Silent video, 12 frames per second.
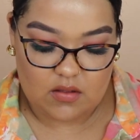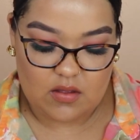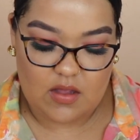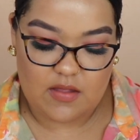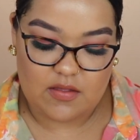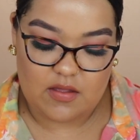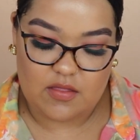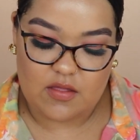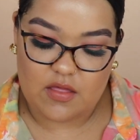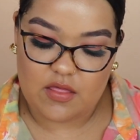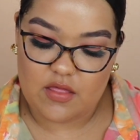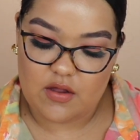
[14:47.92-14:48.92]
And then
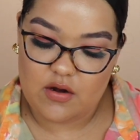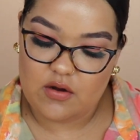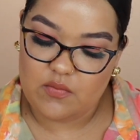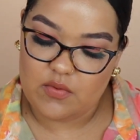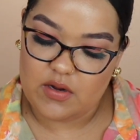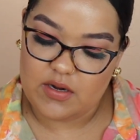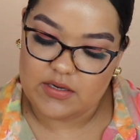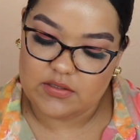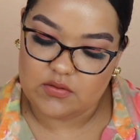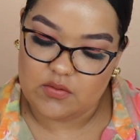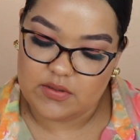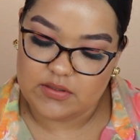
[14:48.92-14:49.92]
the third one
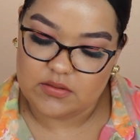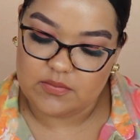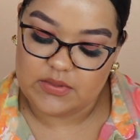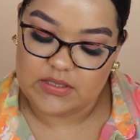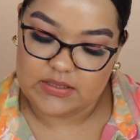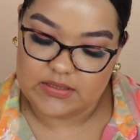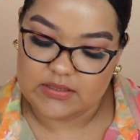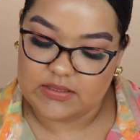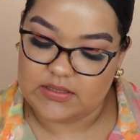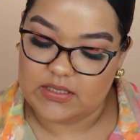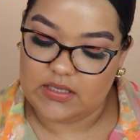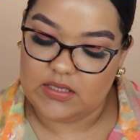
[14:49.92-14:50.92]
is going to be
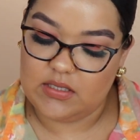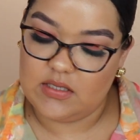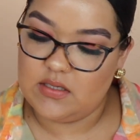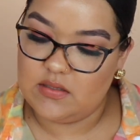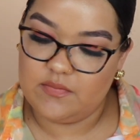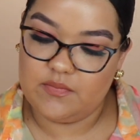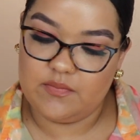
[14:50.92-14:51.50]
Ziggy.